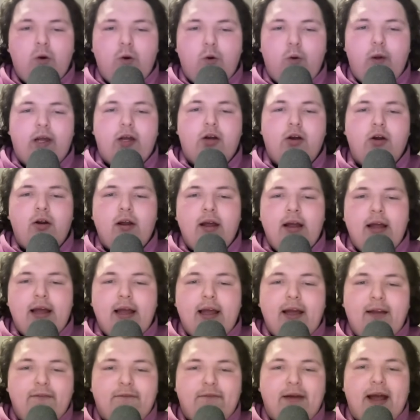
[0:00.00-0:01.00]
quicker
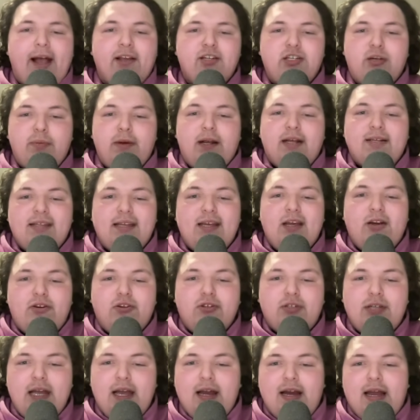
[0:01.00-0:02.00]
and faster, because they
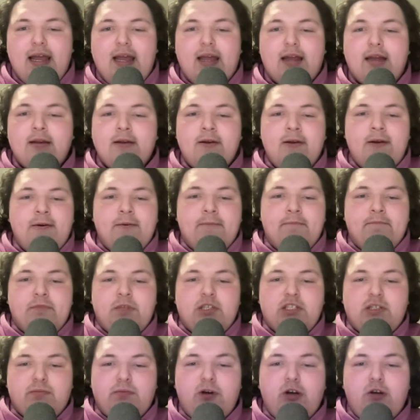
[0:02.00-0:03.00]
understand, hey,
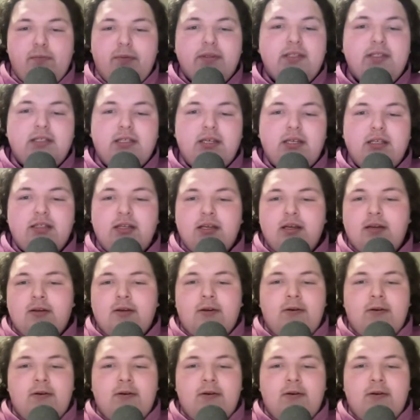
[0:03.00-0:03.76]
small businesses,